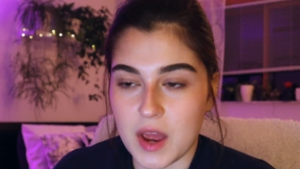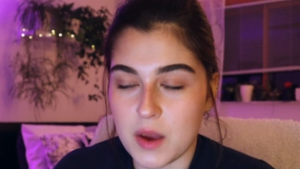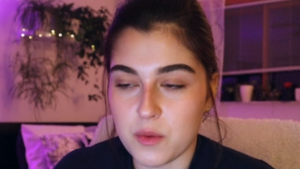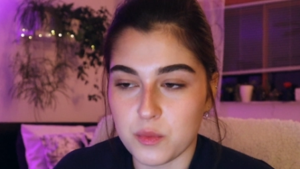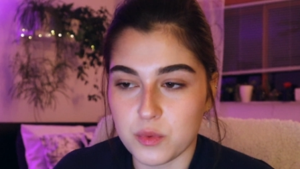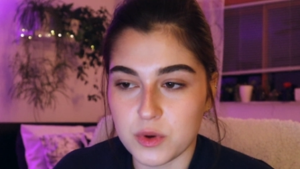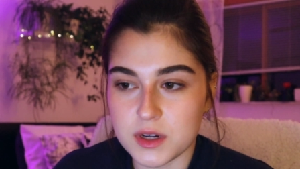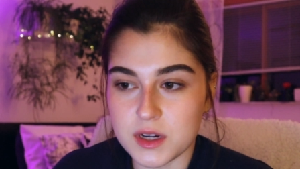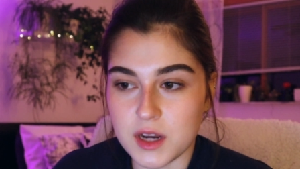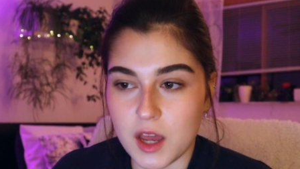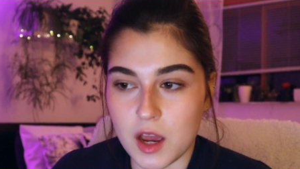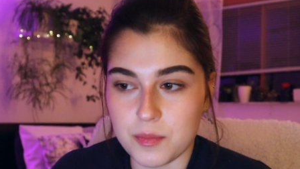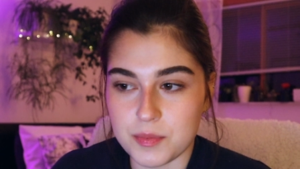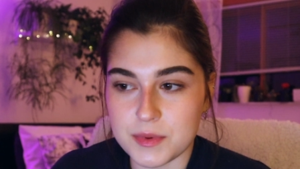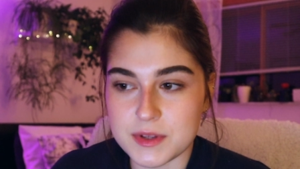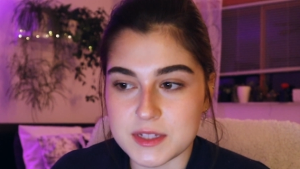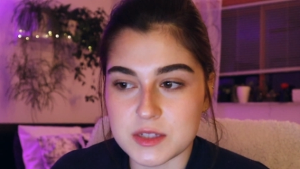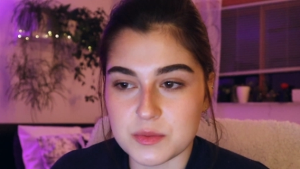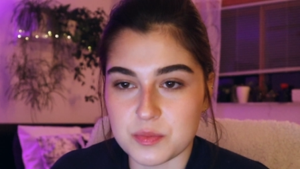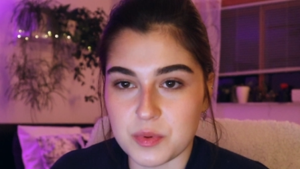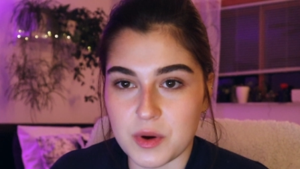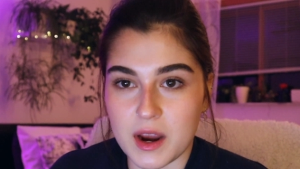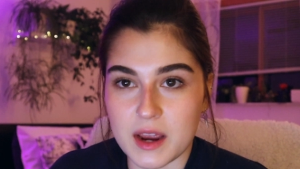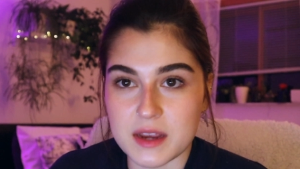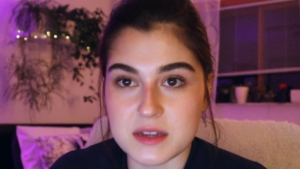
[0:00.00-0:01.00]
I would not be
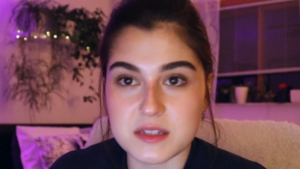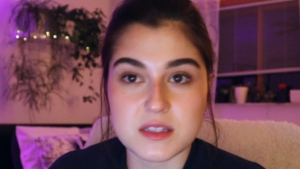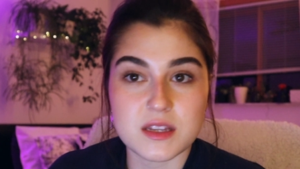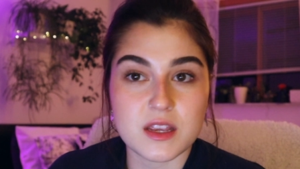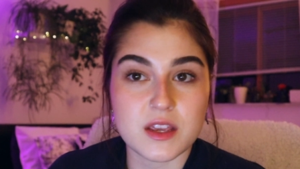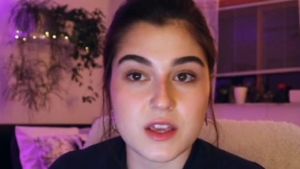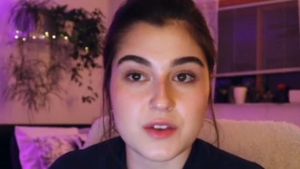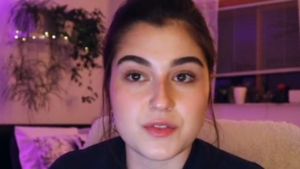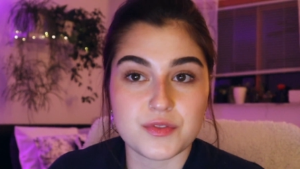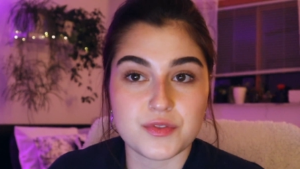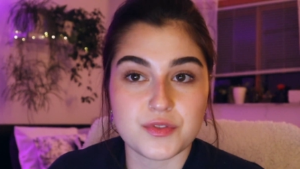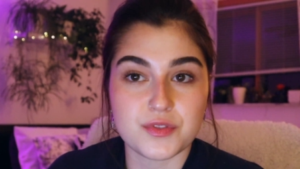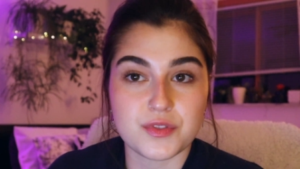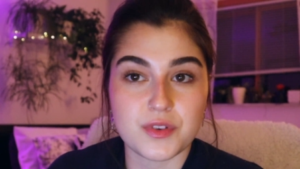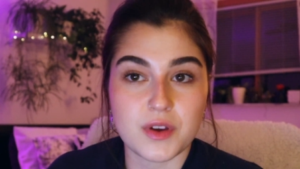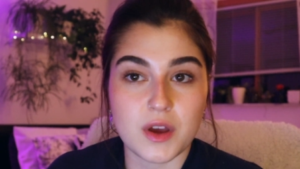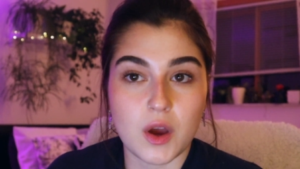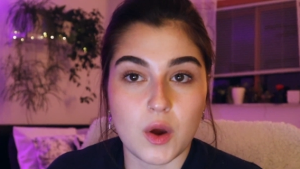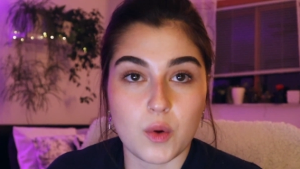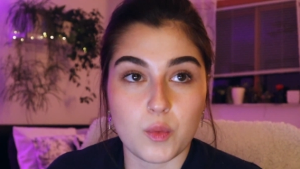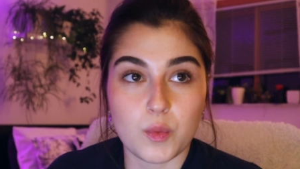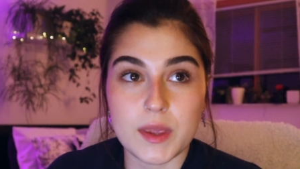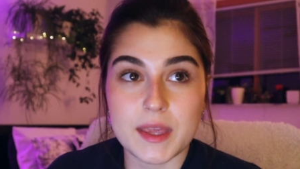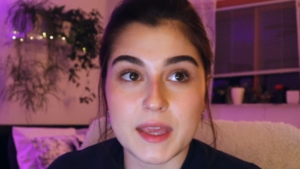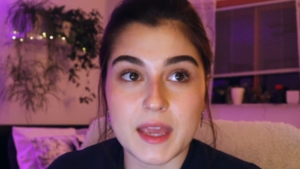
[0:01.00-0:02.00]
surprised if
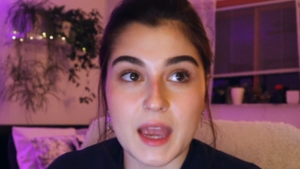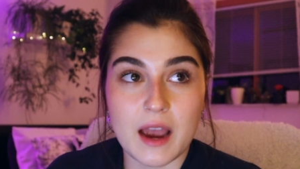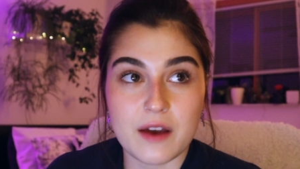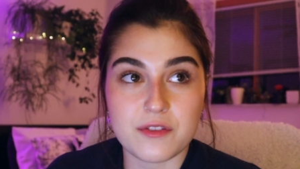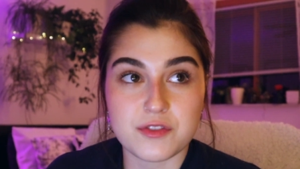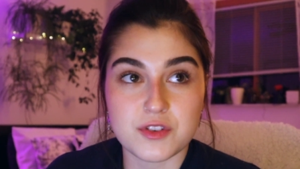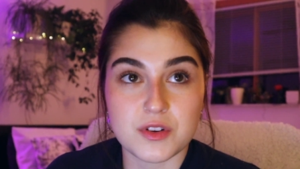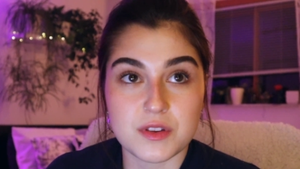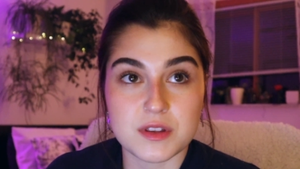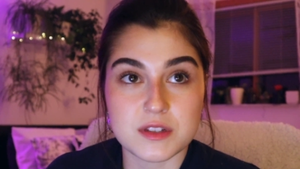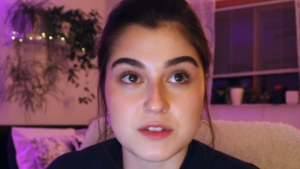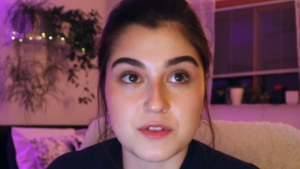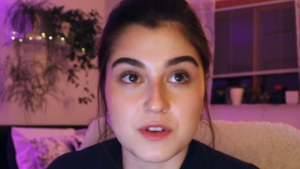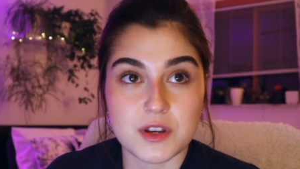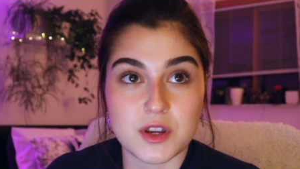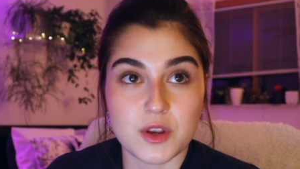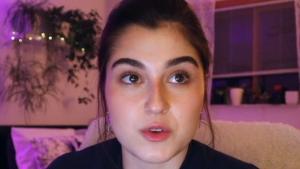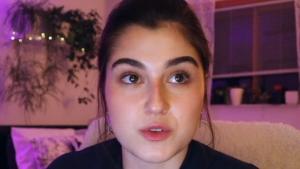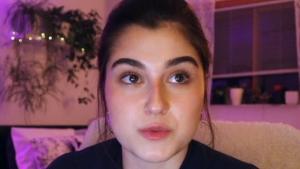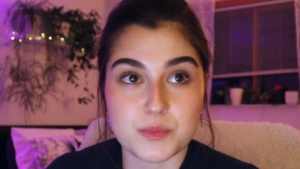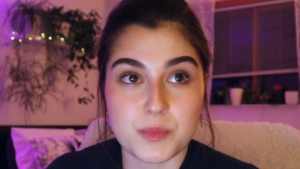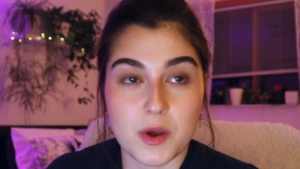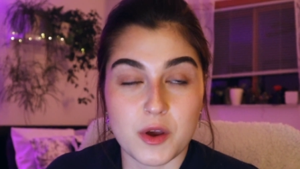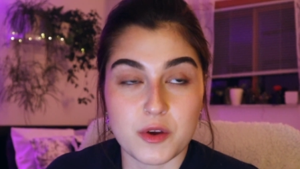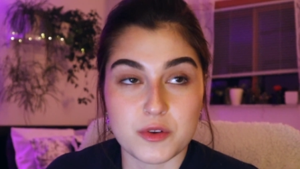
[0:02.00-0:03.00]
a week after this video
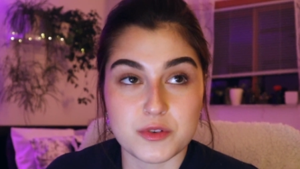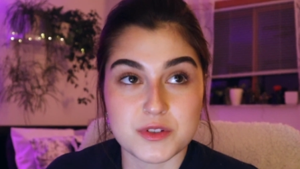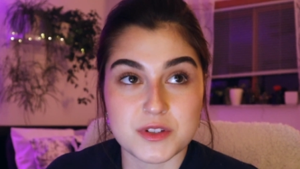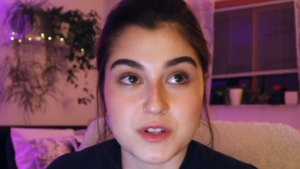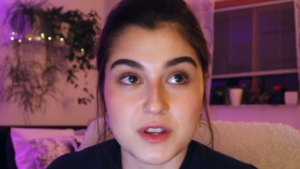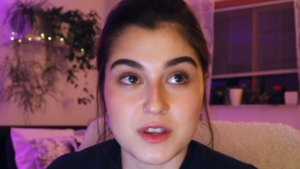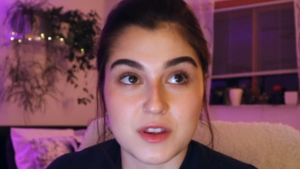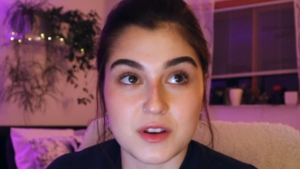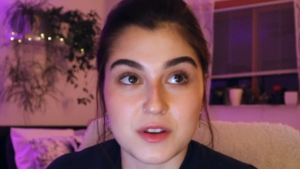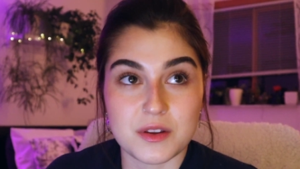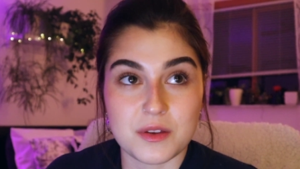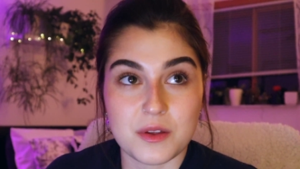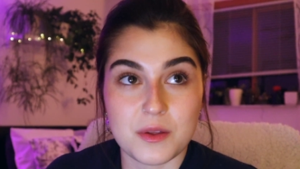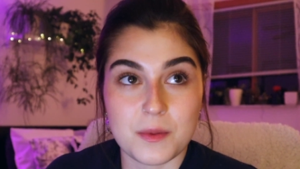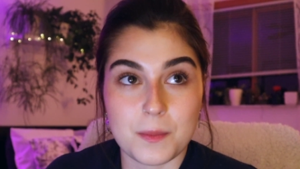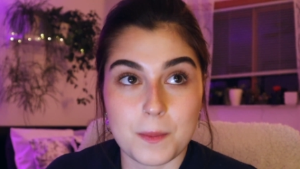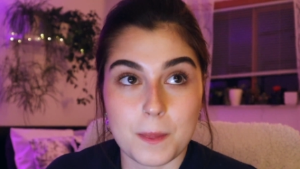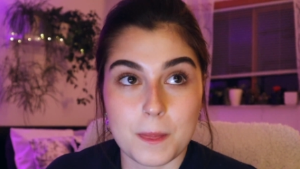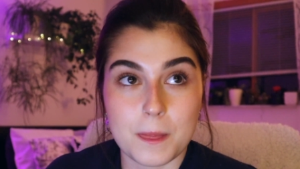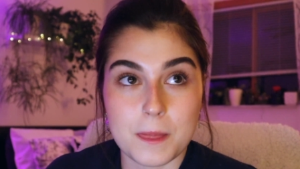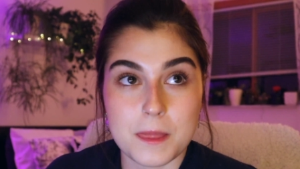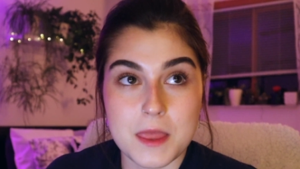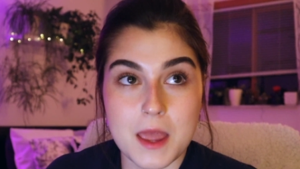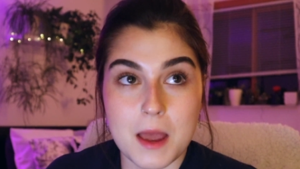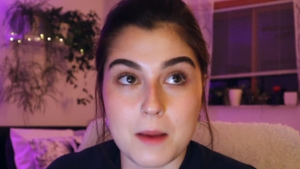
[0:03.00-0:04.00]
is posted,
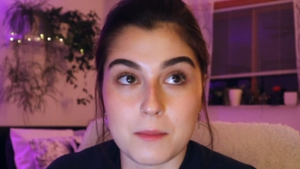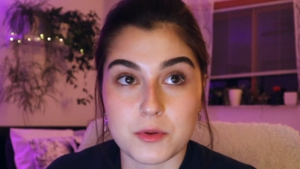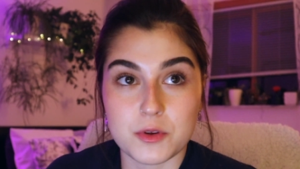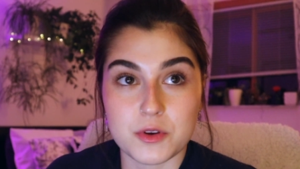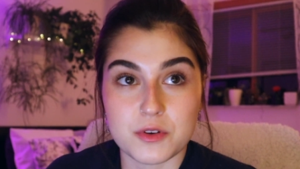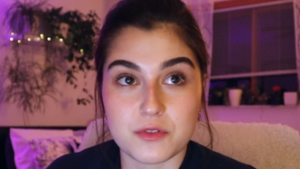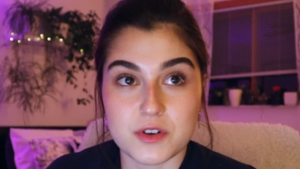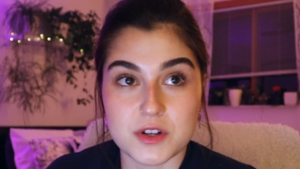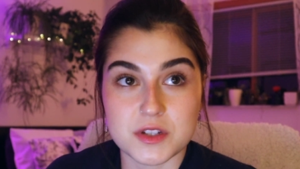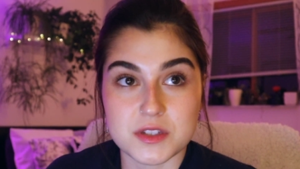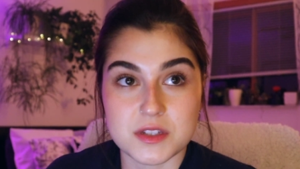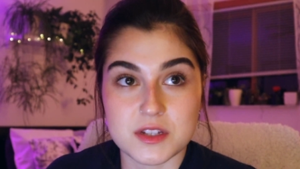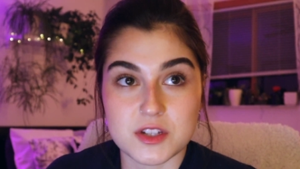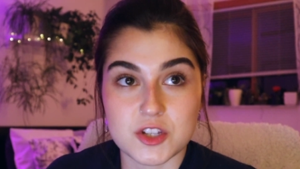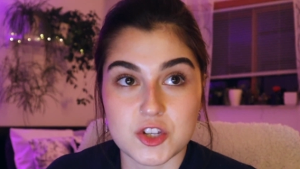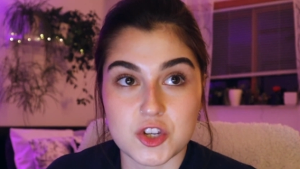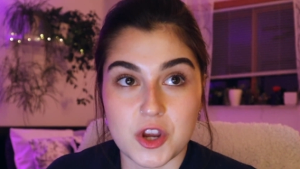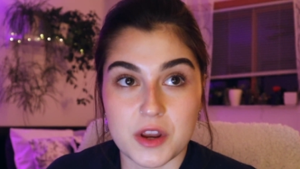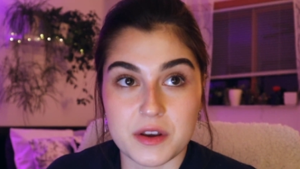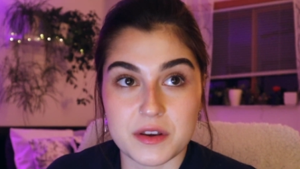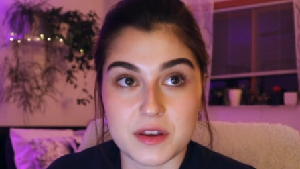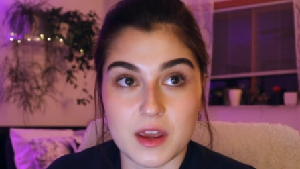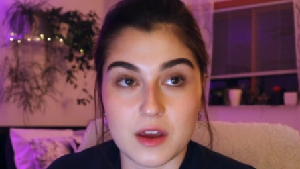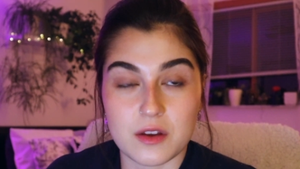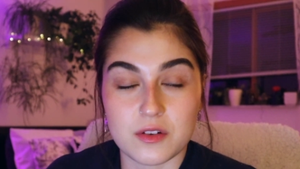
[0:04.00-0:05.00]
Temple University is
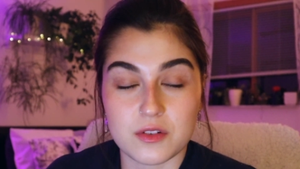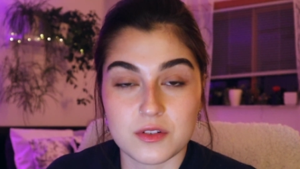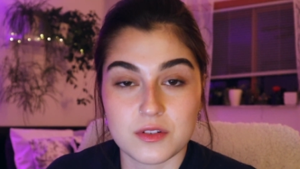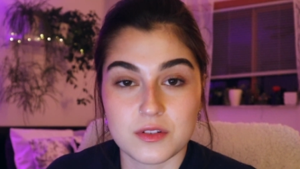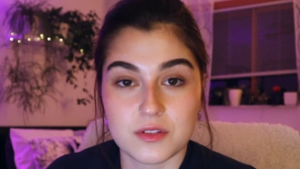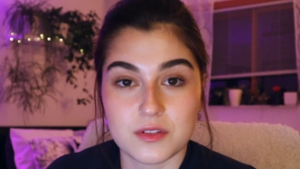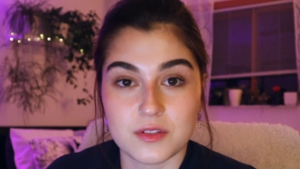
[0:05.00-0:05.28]
shut down.